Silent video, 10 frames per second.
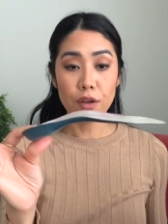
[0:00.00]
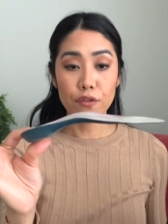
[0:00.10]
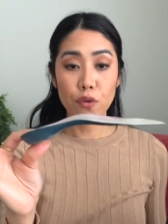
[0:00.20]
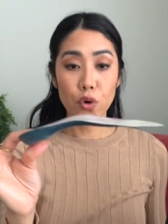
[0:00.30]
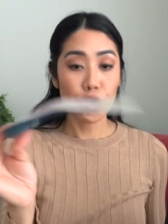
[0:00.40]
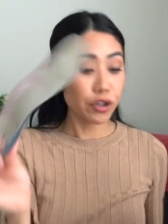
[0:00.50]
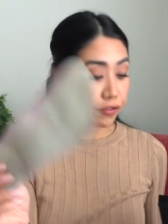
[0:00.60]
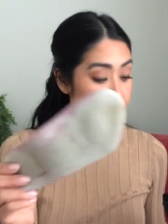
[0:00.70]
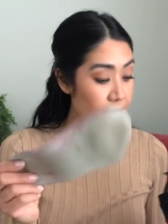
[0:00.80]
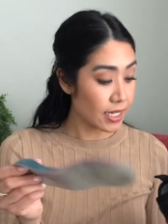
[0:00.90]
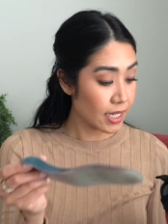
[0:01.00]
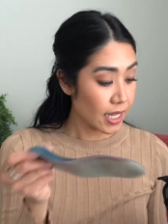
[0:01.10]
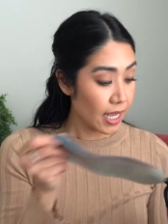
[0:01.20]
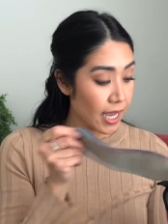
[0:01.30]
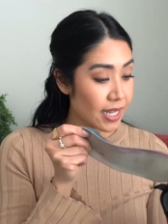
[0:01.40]
for your feet.
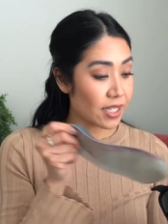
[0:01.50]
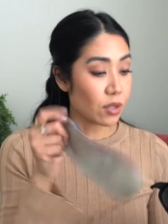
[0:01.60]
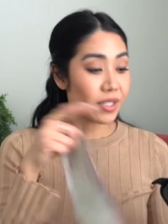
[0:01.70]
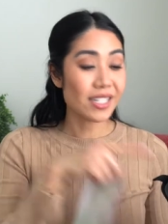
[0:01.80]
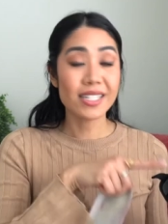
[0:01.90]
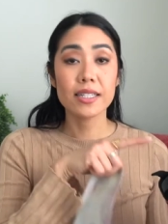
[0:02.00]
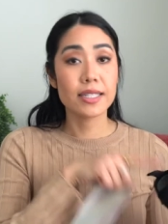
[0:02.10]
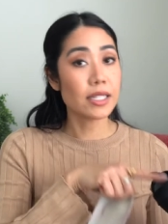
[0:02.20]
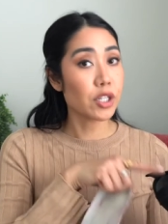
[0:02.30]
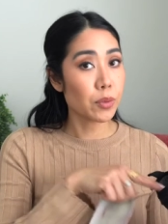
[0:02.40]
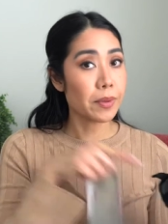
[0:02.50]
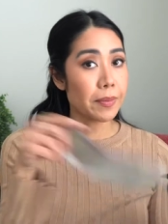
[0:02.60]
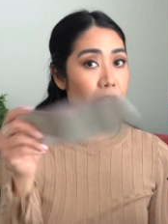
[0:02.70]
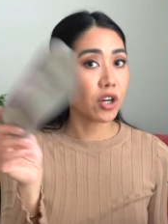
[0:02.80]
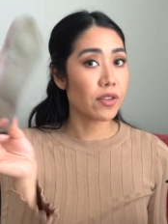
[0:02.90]
And so since it's a little bit
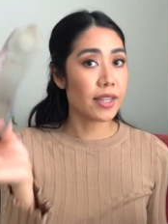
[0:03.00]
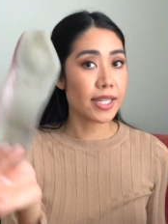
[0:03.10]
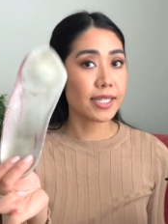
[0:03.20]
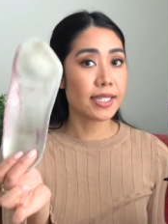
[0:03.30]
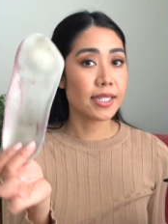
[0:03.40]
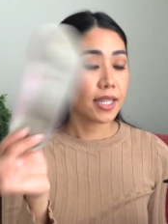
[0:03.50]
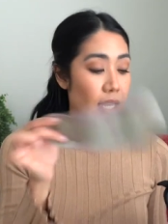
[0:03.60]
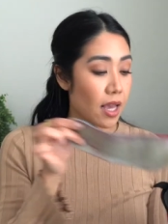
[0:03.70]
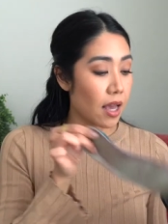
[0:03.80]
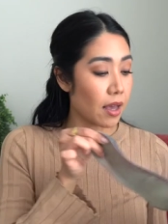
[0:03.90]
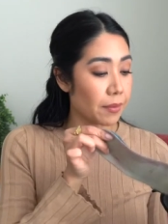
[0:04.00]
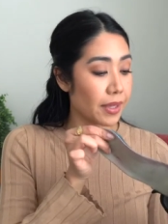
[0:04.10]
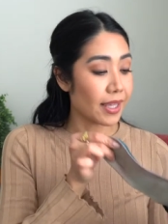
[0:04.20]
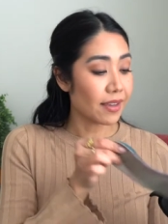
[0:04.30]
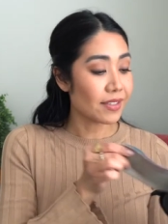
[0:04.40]
bigger, this
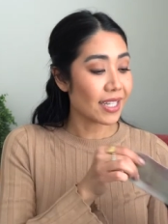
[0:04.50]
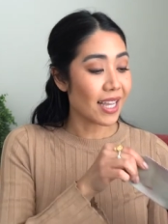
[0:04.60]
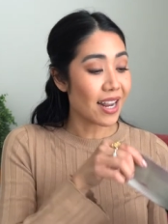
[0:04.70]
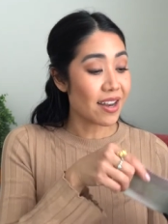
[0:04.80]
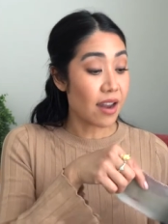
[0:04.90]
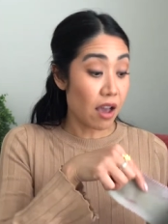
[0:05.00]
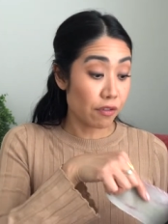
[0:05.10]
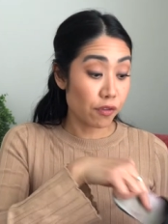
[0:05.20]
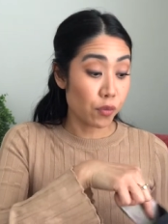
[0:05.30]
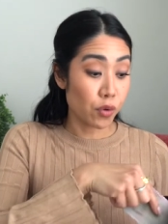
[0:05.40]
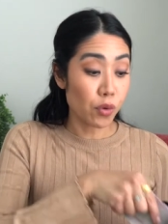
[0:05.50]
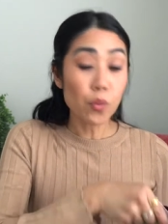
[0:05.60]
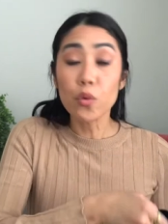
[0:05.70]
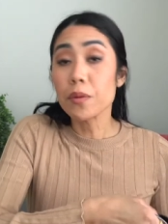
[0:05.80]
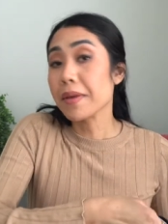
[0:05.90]
um, gives it enough
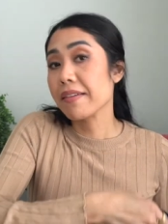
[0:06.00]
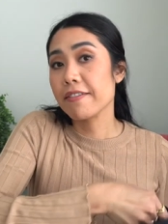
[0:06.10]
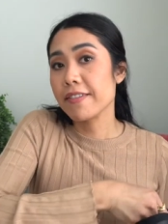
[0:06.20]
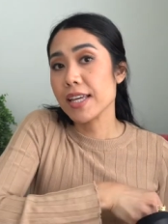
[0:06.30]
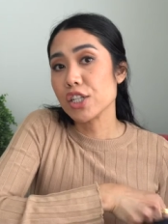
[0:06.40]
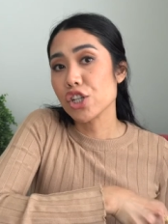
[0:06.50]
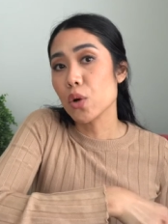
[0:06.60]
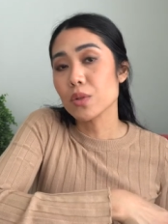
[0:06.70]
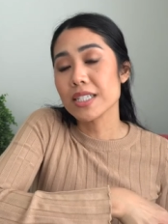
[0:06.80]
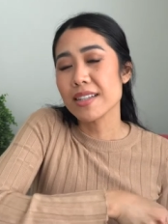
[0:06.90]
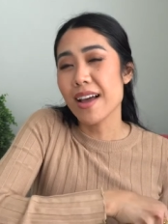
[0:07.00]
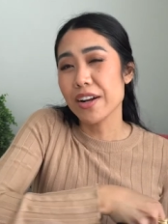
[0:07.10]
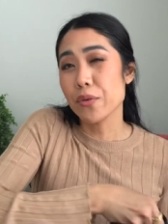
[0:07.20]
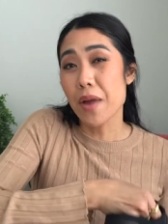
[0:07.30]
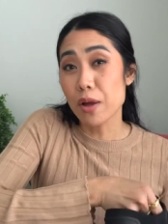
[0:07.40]
room where my feet don't slide
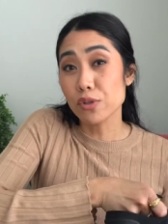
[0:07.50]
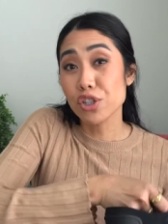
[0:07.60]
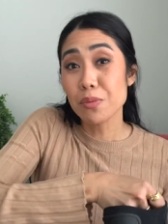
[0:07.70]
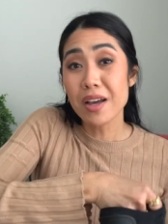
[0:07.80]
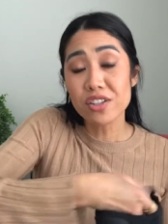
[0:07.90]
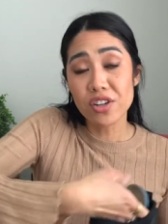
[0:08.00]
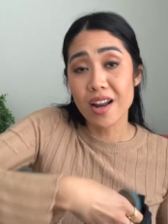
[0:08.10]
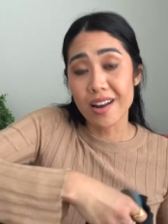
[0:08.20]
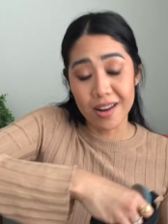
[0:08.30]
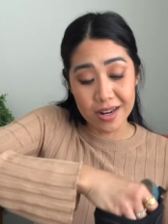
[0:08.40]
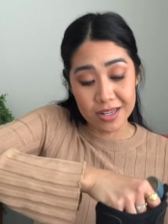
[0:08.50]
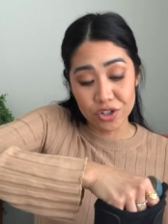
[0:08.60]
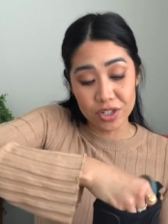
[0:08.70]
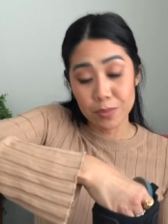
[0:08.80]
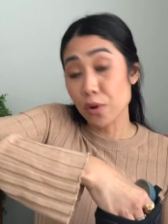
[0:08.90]
around too much and it is
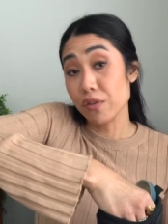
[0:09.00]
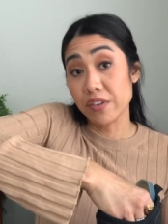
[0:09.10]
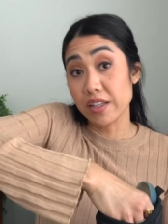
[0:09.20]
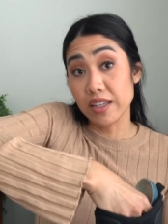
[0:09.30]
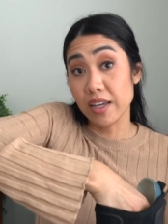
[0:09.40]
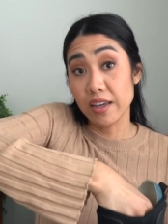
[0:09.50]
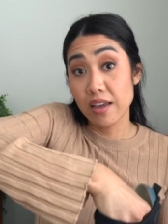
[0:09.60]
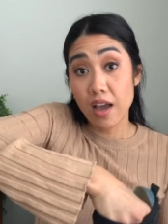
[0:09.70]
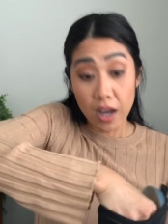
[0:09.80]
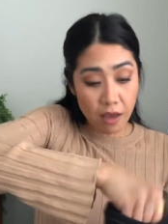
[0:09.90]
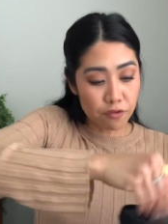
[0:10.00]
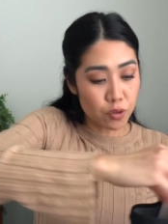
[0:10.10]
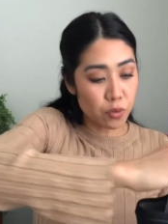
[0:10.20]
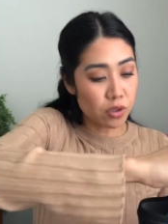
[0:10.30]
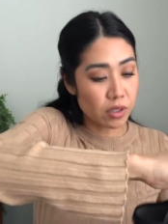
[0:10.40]
just perfectly
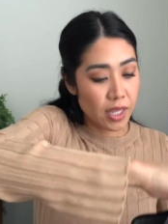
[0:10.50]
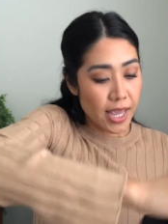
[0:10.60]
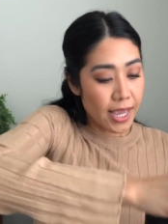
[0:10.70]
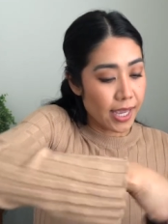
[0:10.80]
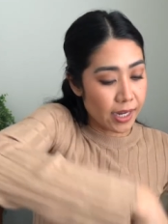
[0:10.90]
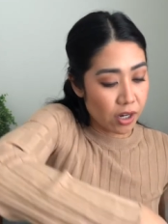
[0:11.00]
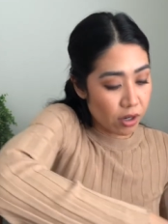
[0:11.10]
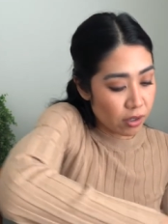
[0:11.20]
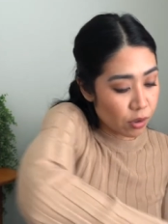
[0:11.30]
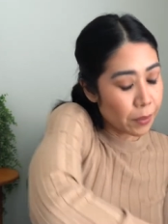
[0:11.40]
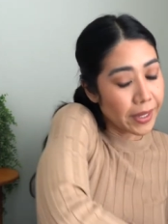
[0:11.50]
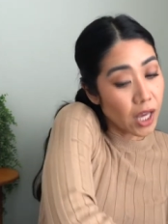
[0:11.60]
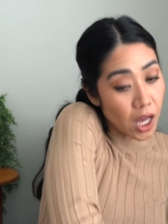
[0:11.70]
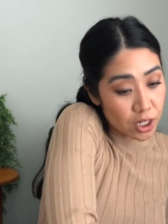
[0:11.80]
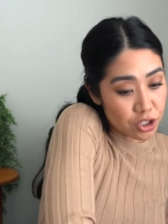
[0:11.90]
comfortable in here. Oh my
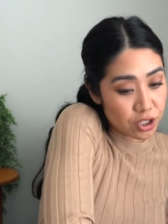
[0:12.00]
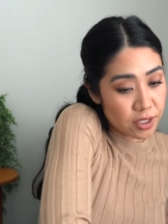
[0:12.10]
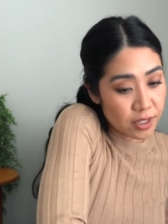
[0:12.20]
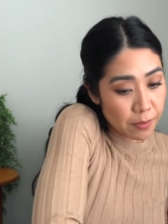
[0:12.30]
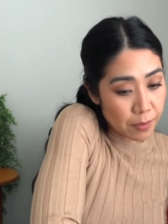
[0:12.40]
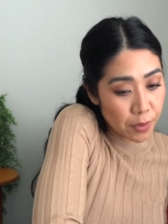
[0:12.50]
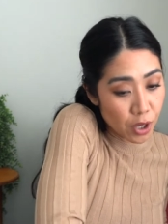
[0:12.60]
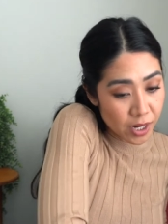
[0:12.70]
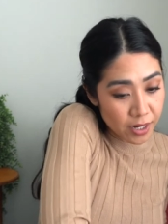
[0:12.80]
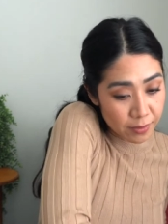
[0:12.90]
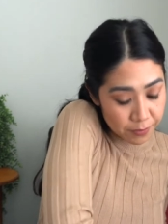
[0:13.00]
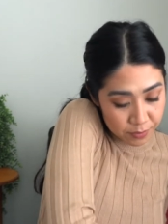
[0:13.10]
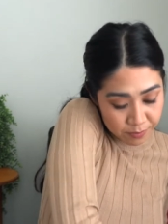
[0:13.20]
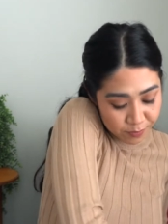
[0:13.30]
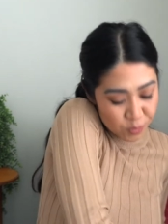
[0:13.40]
gosh, put it,
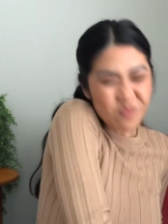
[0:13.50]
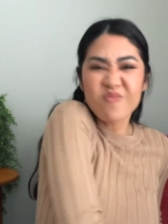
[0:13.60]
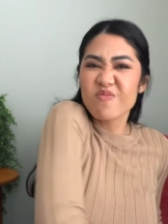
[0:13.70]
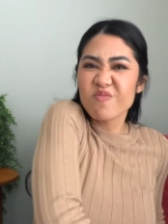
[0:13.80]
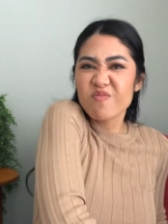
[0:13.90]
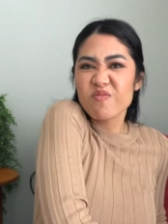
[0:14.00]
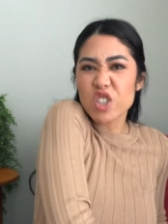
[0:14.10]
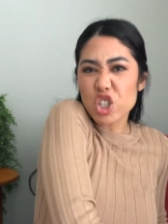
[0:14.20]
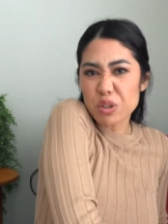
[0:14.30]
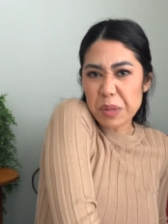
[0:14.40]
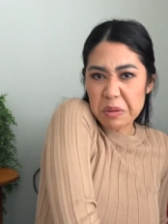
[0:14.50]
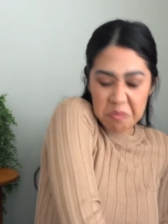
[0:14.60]
excuse me.